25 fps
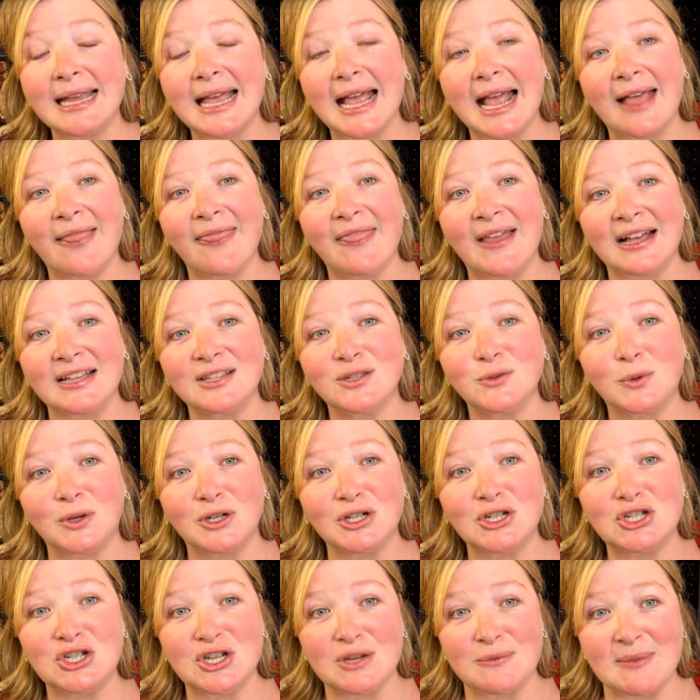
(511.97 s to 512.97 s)
and that's where
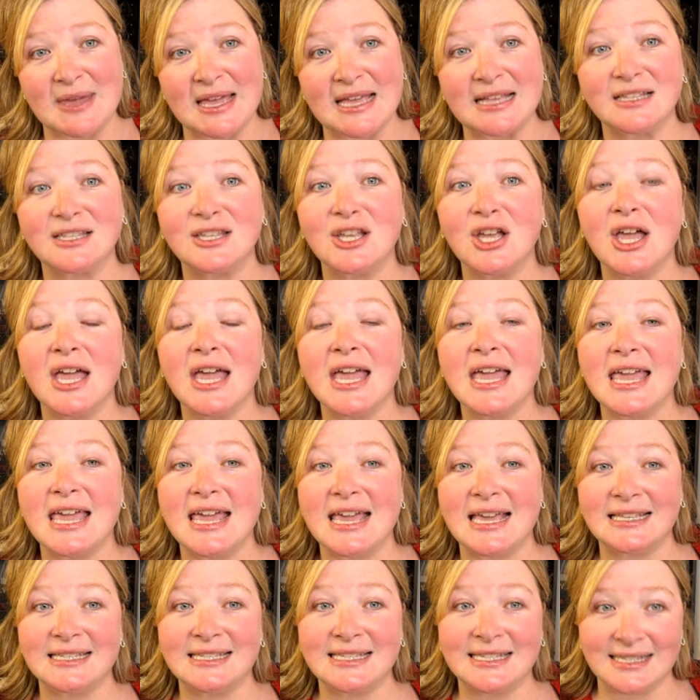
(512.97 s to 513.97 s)
she meets
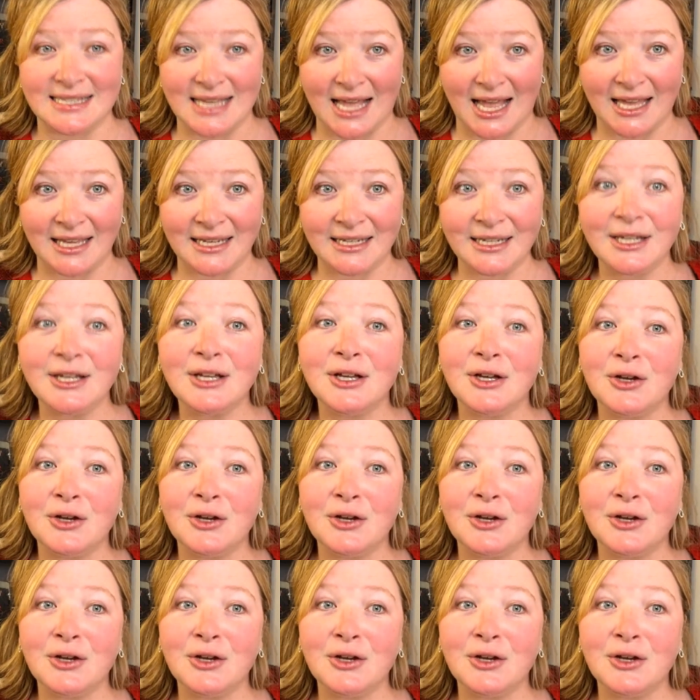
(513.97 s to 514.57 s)
his son